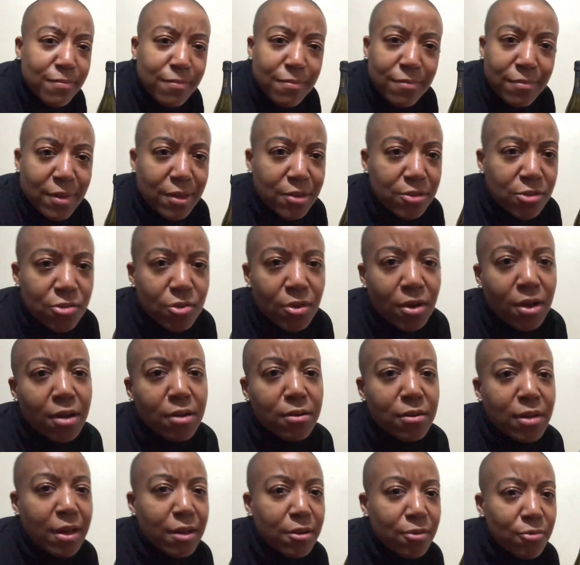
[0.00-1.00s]
I'm not sure
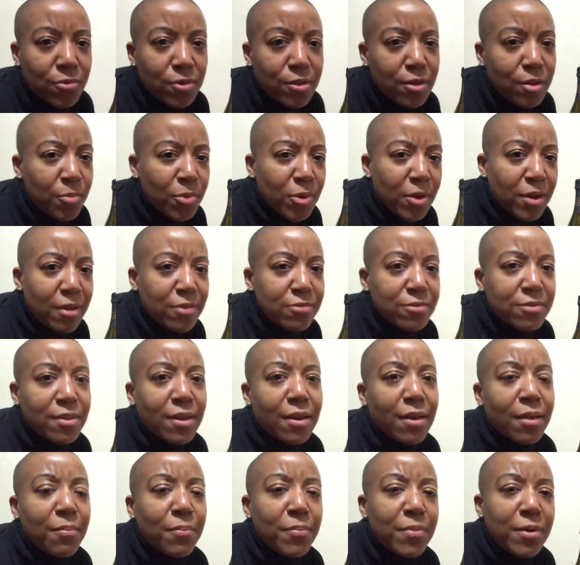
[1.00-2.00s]
how to really pronounce
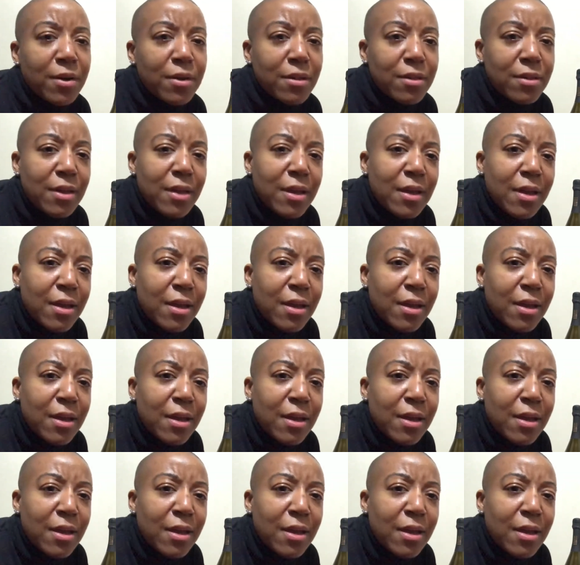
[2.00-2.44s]
that, but